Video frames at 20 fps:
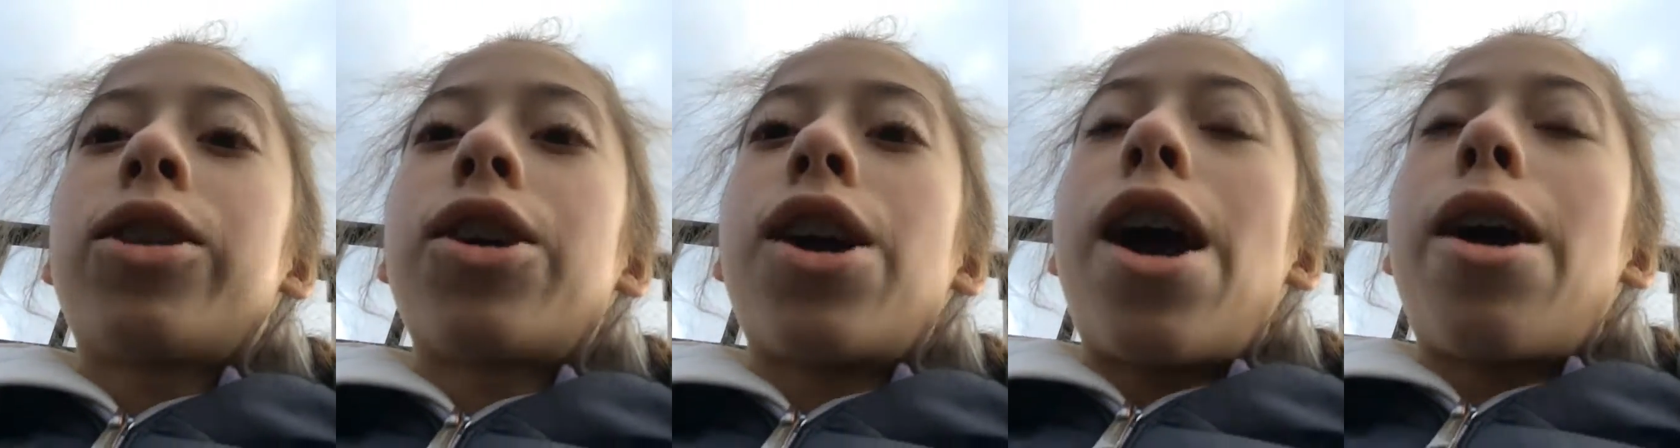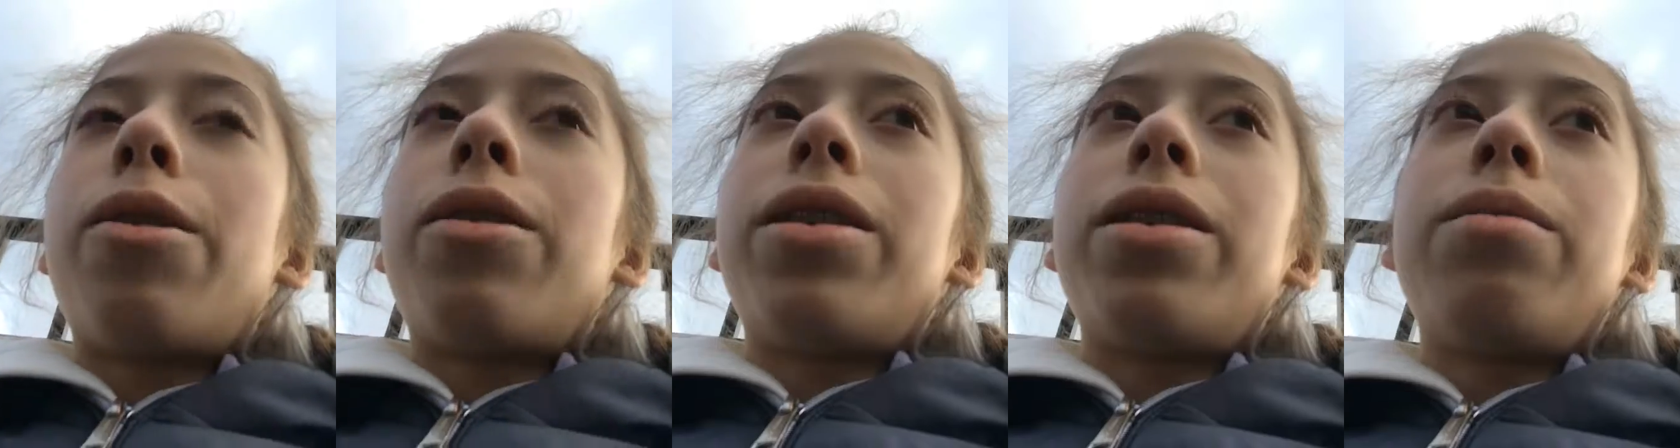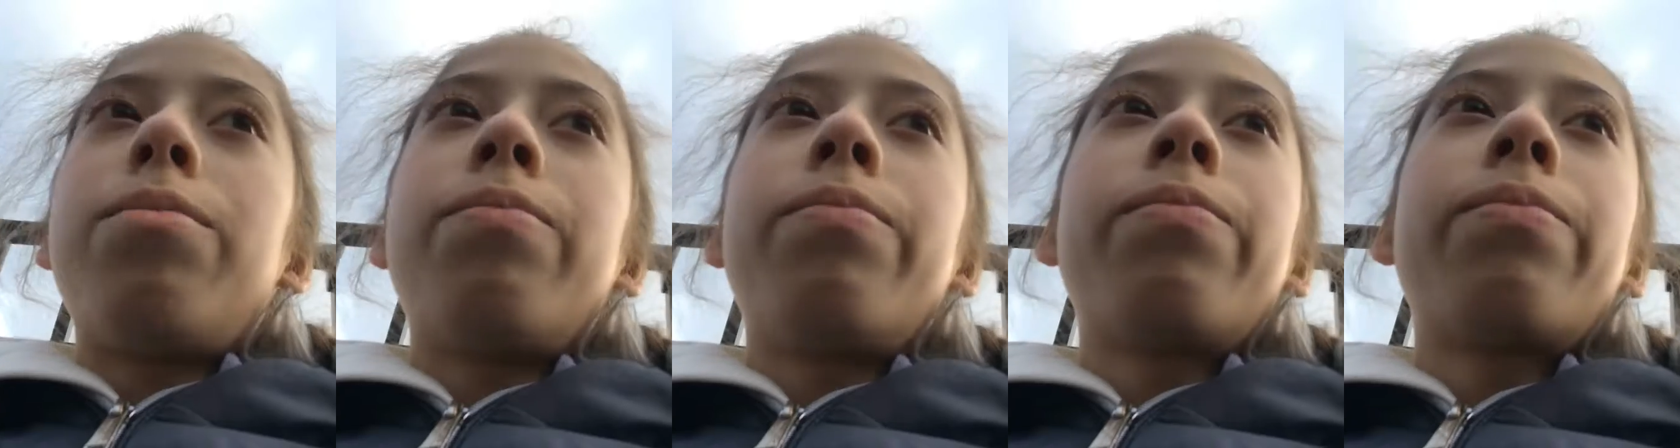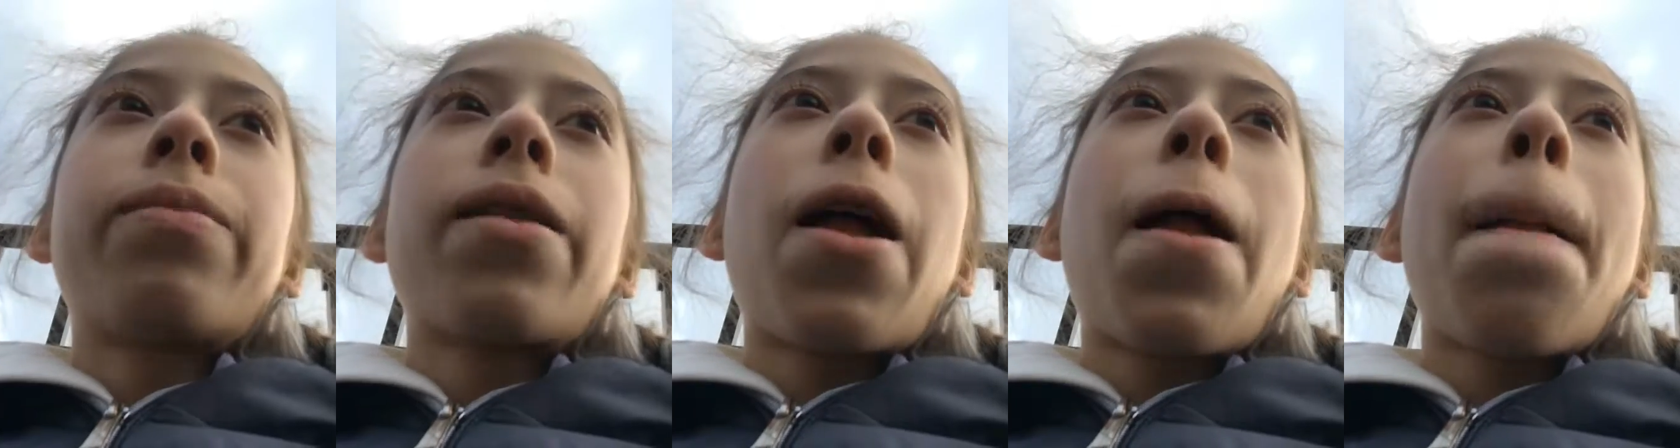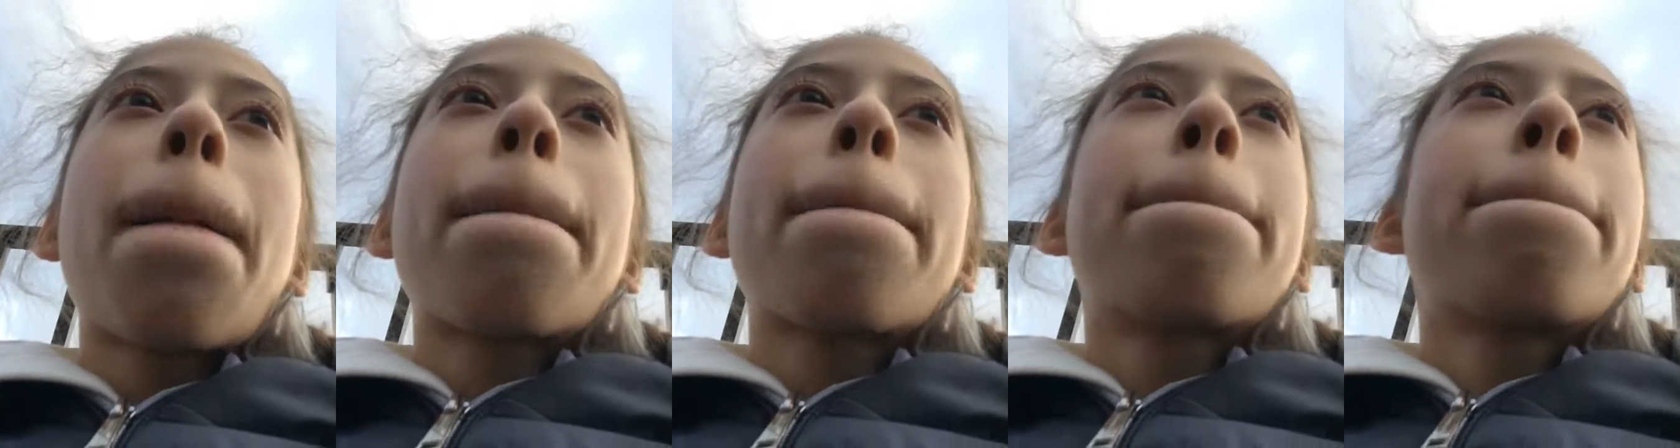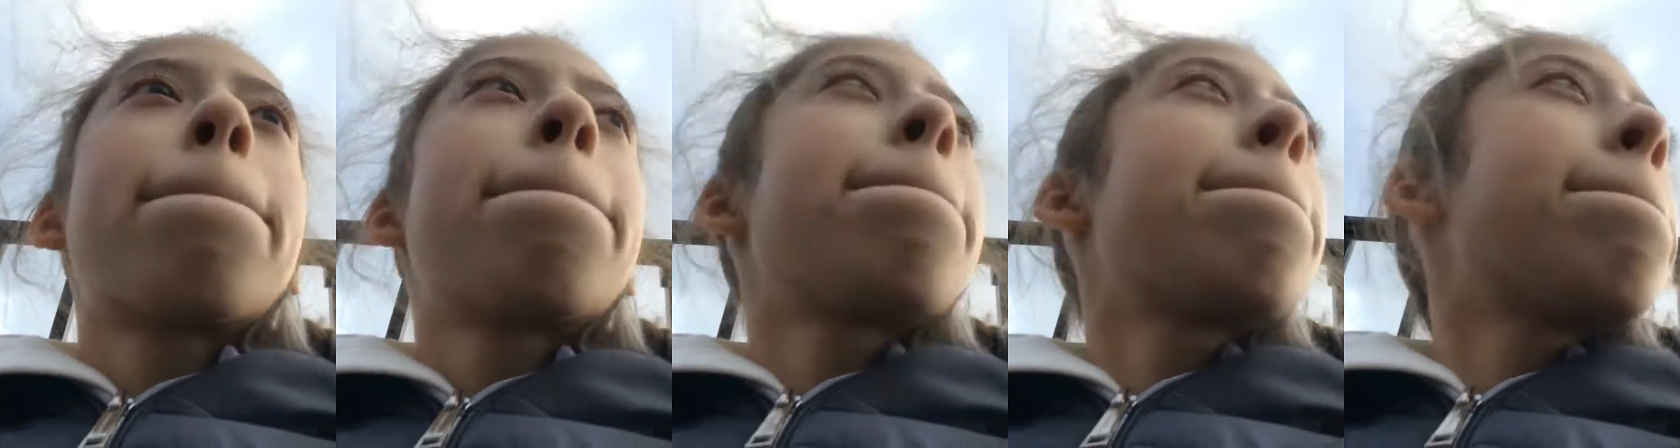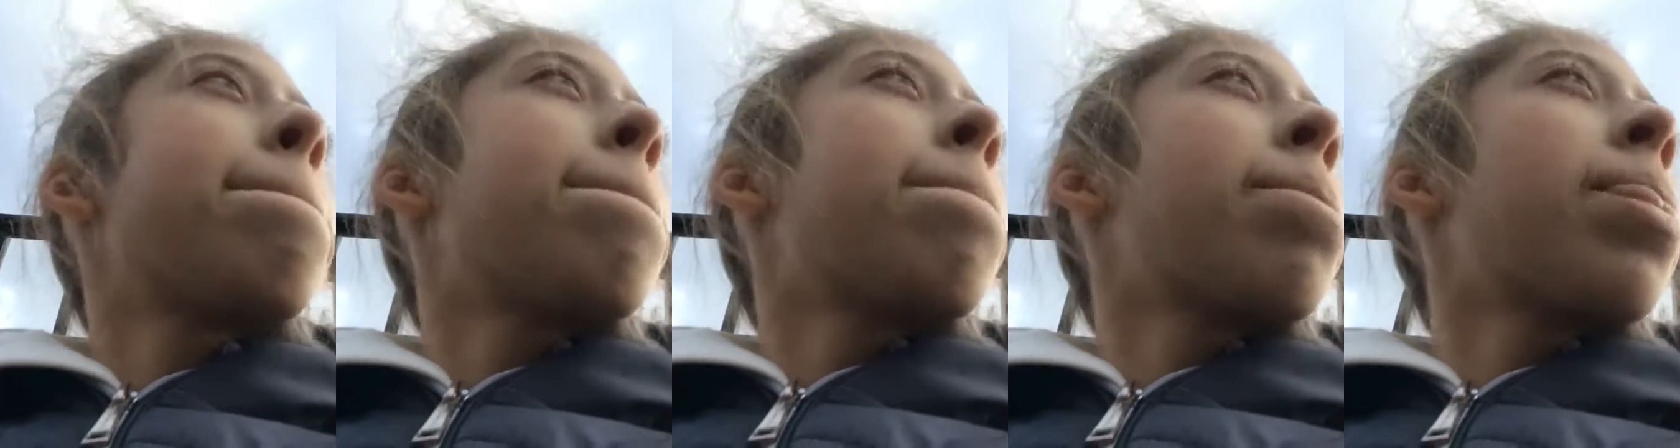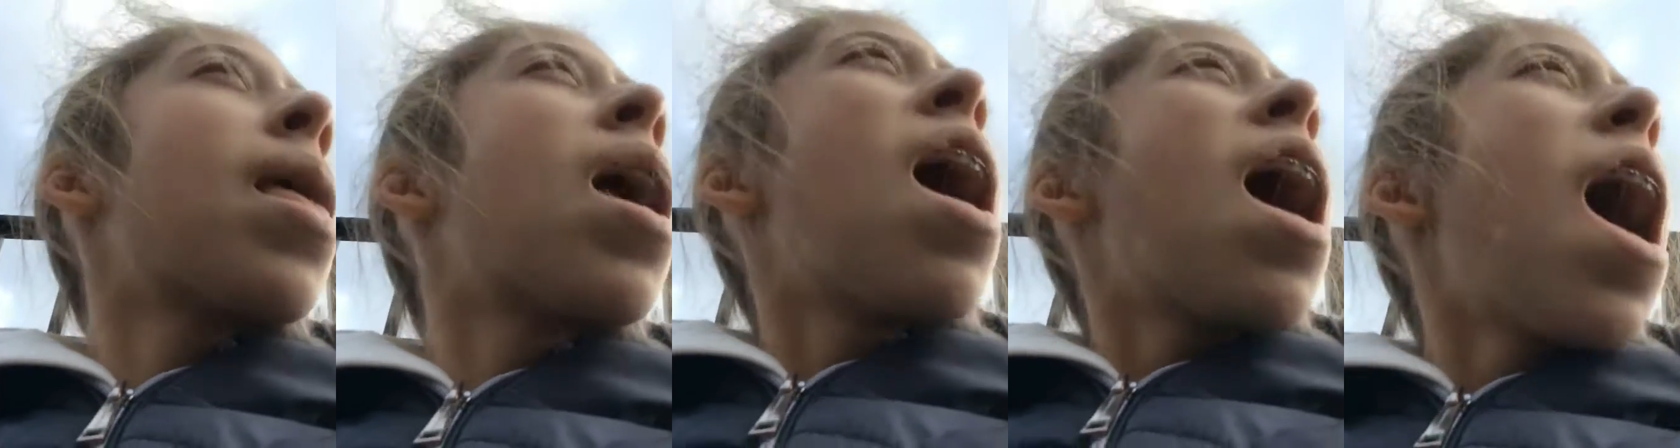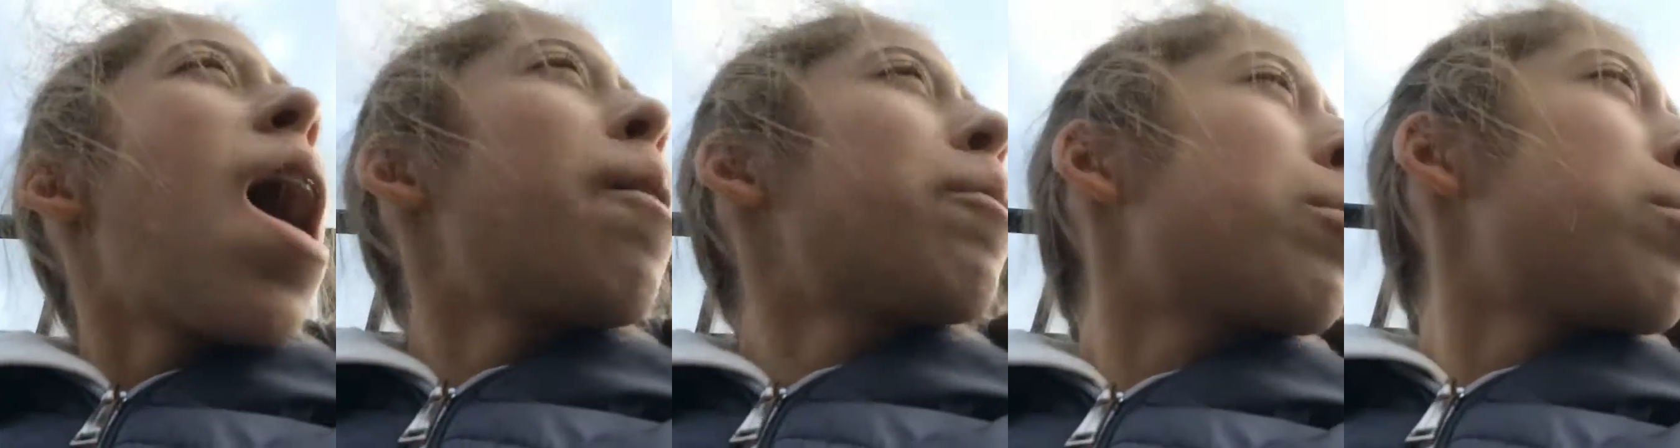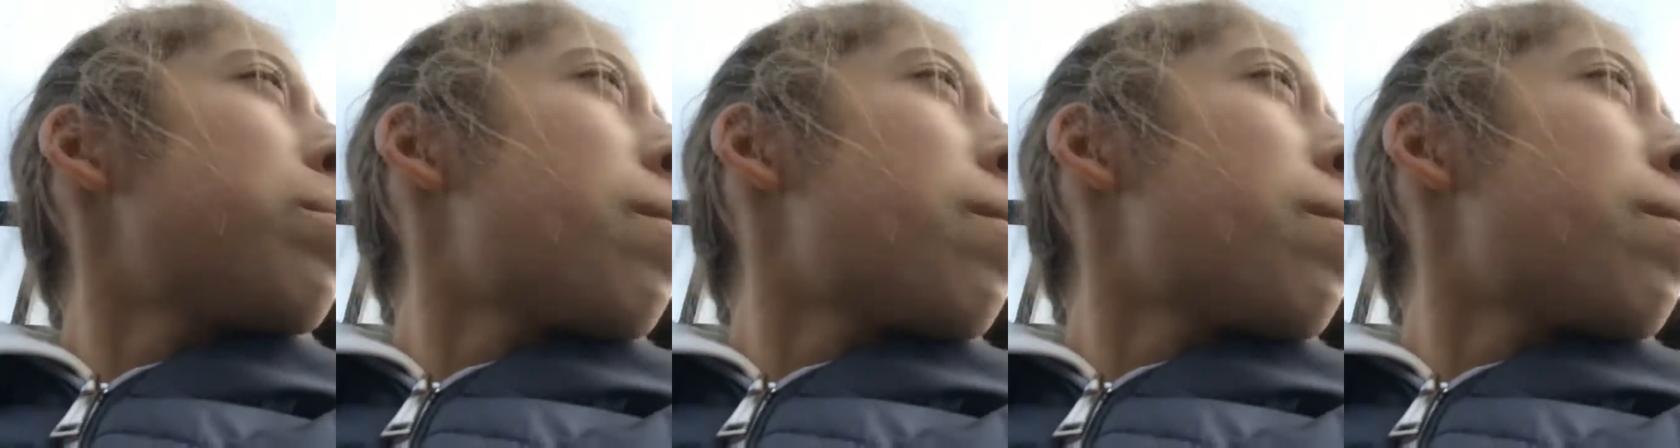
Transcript: crowded. How